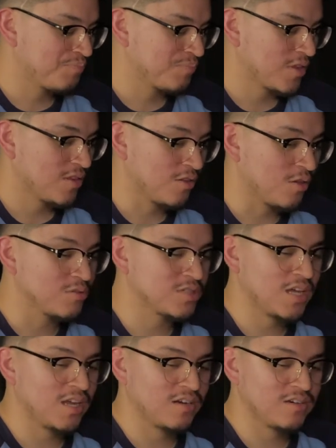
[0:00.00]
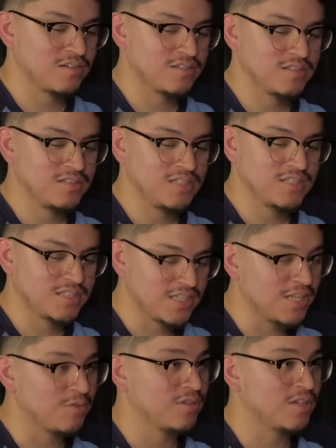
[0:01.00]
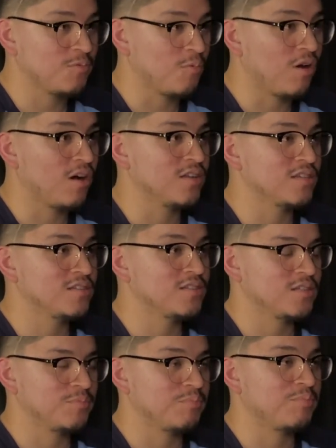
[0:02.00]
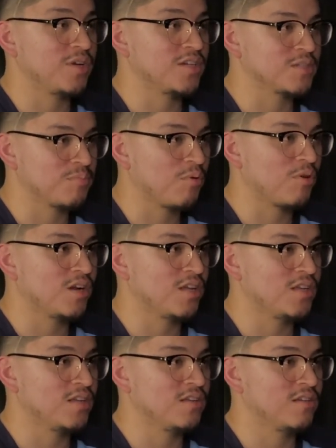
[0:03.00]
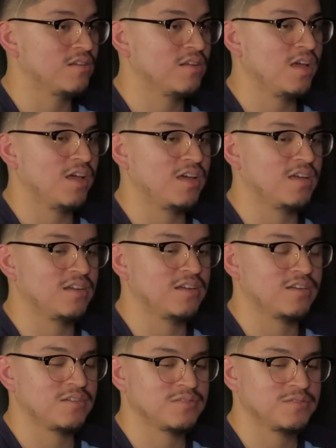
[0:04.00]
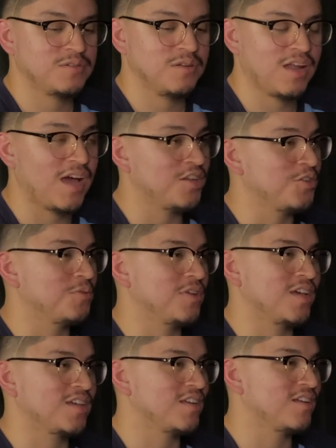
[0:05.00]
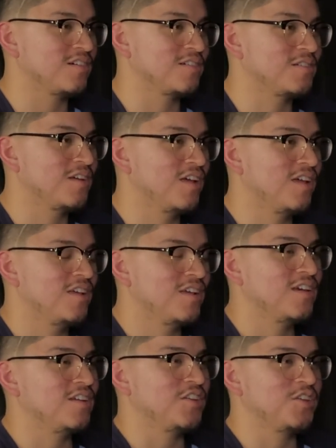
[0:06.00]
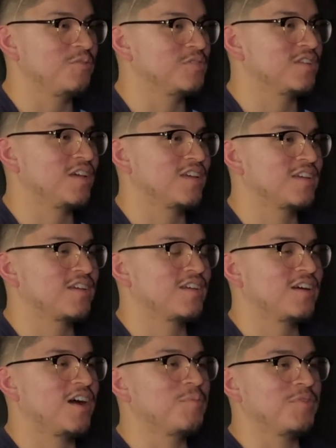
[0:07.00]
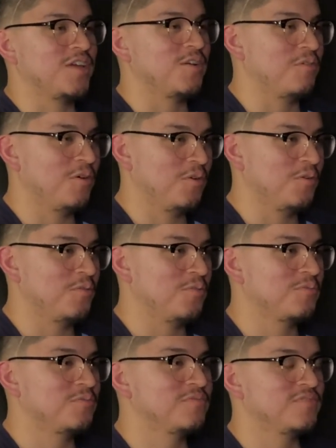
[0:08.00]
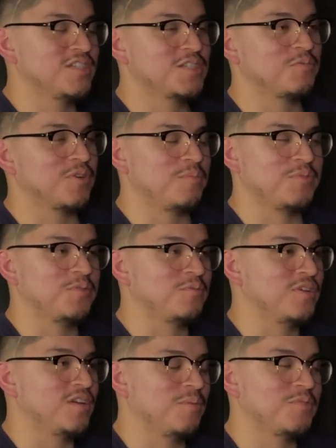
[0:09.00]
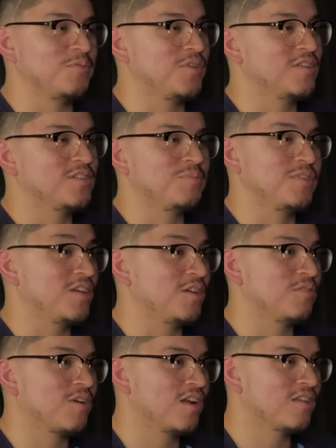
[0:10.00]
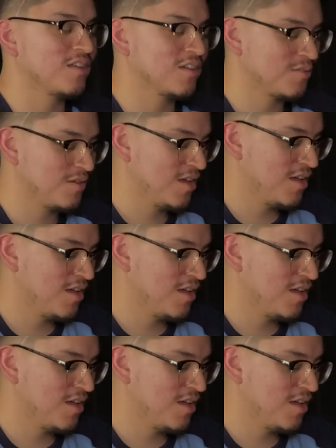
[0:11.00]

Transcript: to those that genuinely want to bring support in and not do it like in a huge like I'm a hero, this is what I'm doing it to be a hero kind of thing,